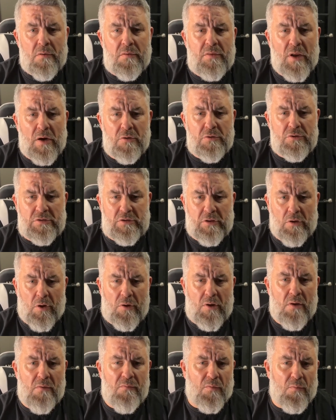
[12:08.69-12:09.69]
They're just
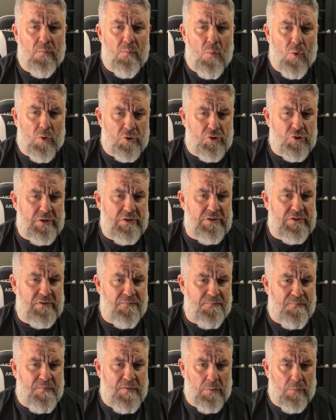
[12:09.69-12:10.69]
looking for more trees to
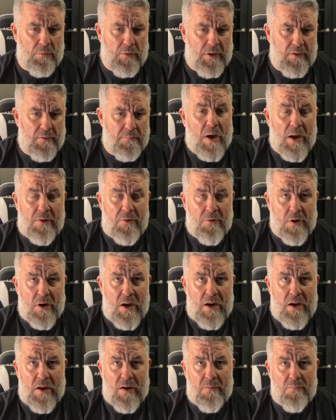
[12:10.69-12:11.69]
fuel it. By
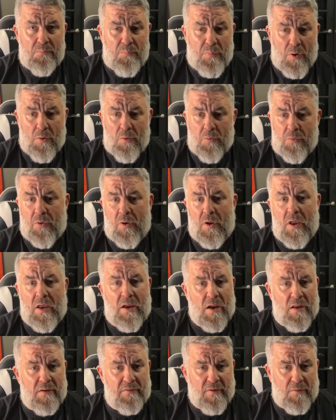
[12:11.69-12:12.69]
creating both a
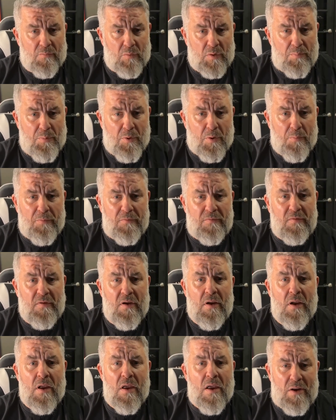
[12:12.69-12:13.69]
content
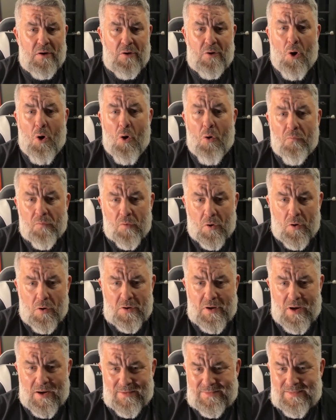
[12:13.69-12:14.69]
repurposing and an overall
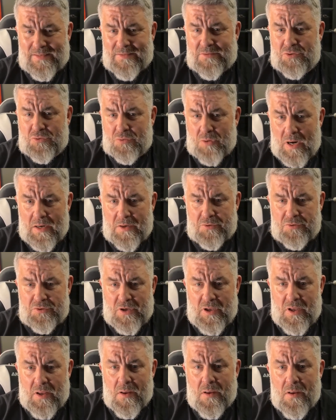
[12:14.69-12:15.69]
content
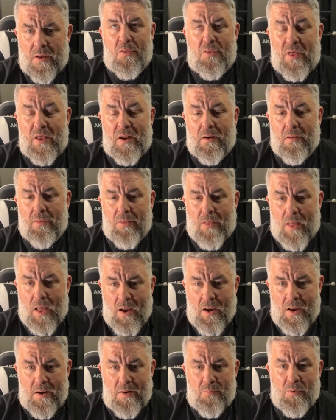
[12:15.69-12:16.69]
strategy that
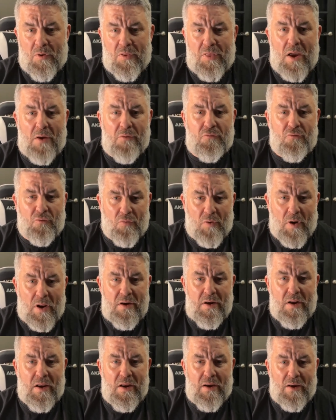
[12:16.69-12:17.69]
align with how
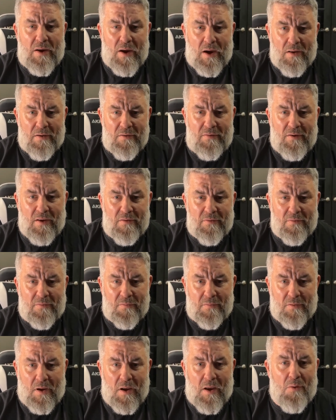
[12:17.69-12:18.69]
trending content,
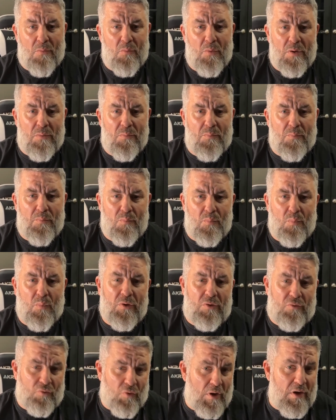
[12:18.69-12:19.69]

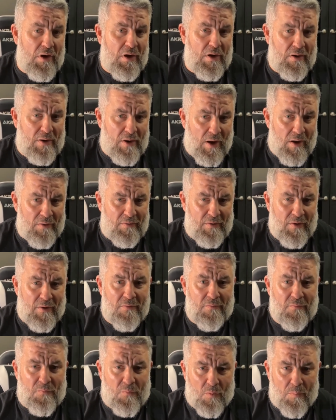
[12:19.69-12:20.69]
with trending
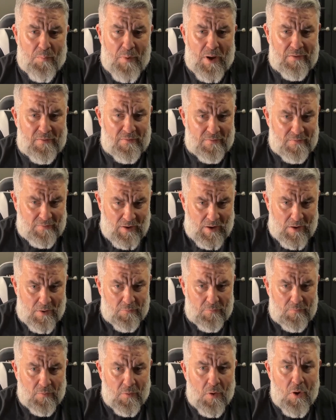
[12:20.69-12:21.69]
content formats and
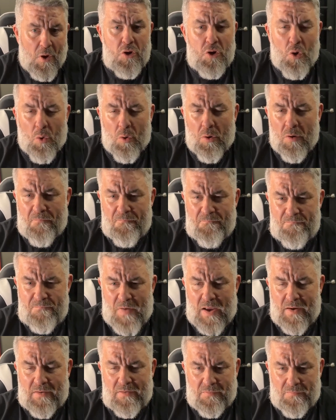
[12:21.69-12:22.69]
sounds, you're
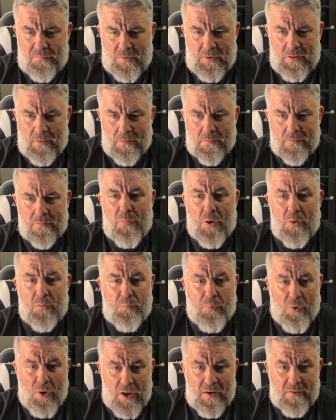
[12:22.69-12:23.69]
effectively
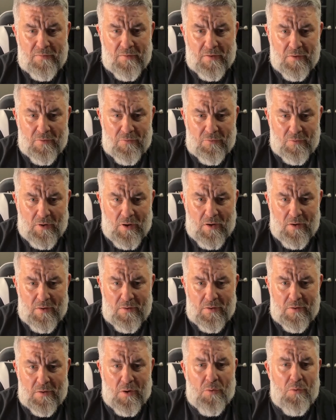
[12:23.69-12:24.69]
both planting
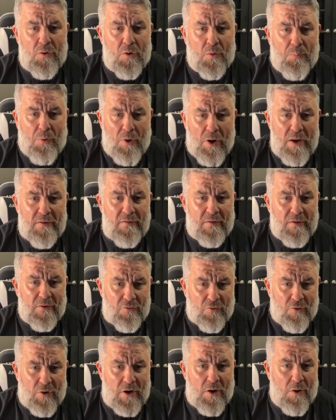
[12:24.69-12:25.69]
you're planting a
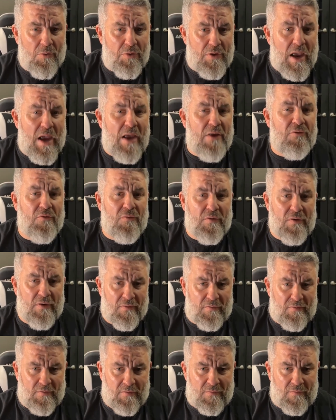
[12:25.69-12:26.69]
tree on the edge of an
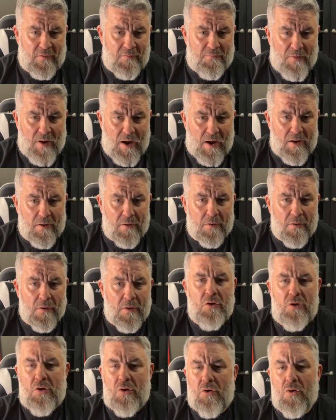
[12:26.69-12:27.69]
existing fire.
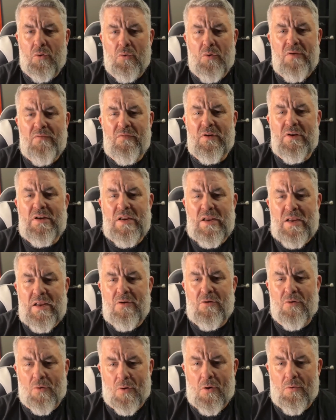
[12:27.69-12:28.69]
You don't even need
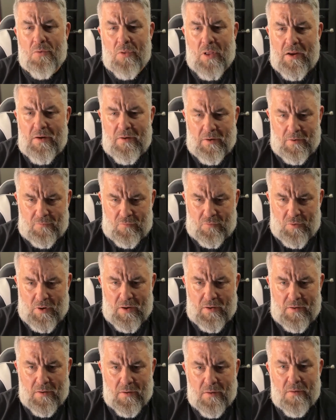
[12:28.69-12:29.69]
your own lightning
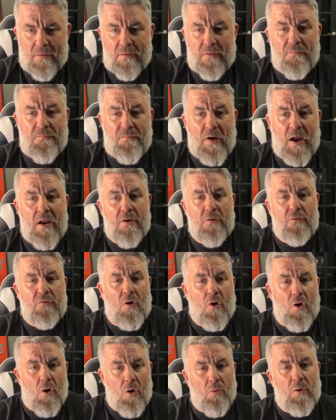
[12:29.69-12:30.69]
strike. The fire's
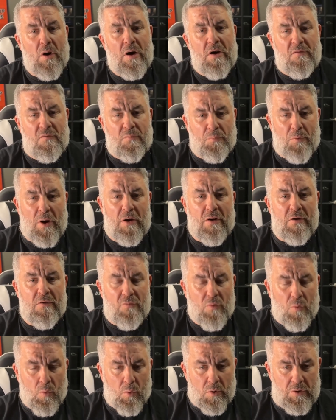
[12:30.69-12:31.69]
already spreading
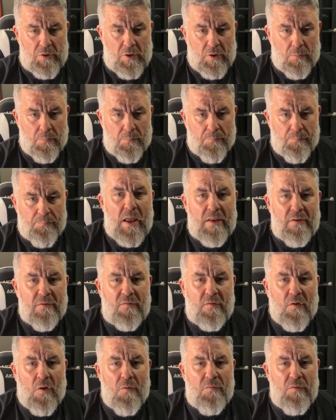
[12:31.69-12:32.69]
toward you. And
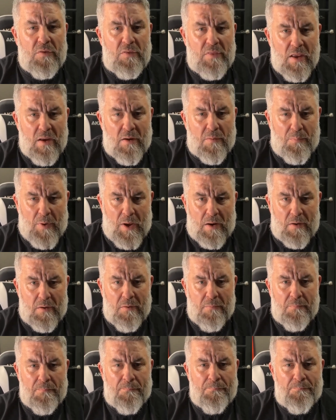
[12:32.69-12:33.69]
so if you think about
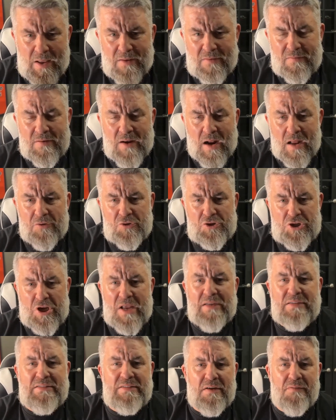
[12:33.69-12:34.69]
it, it's not
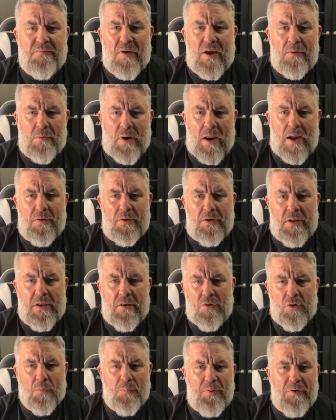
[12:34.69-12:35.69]
chasing virality.
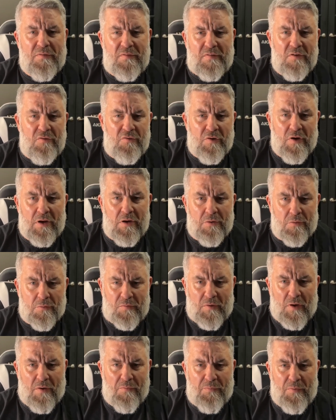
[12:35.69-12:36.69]
You're positioning
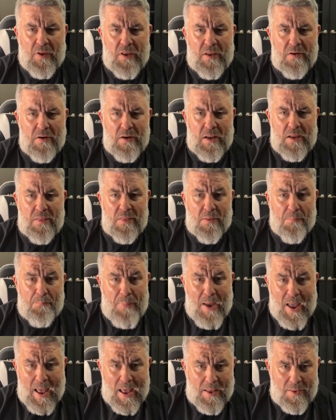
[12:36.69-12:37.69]
yourself in the
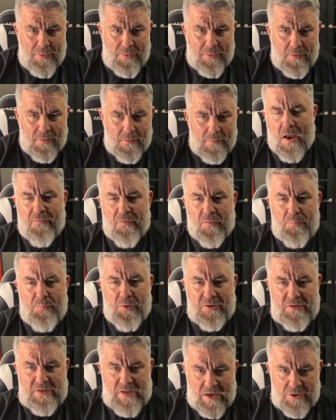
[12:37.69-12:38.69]
path of a
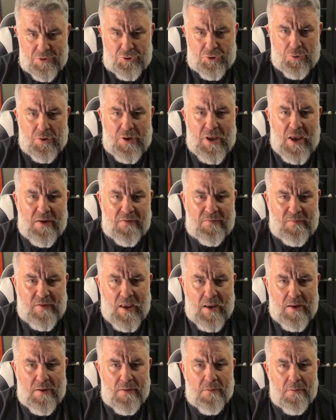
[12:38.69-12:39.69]
potential
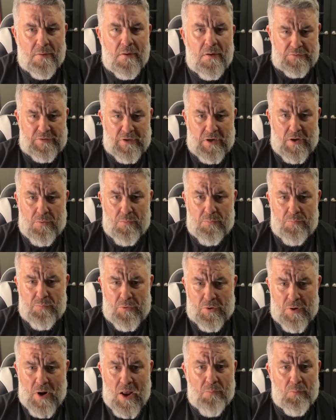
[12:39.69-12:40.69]
cascade. So
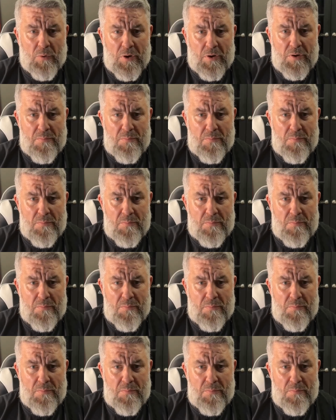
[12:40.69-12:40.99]
you're not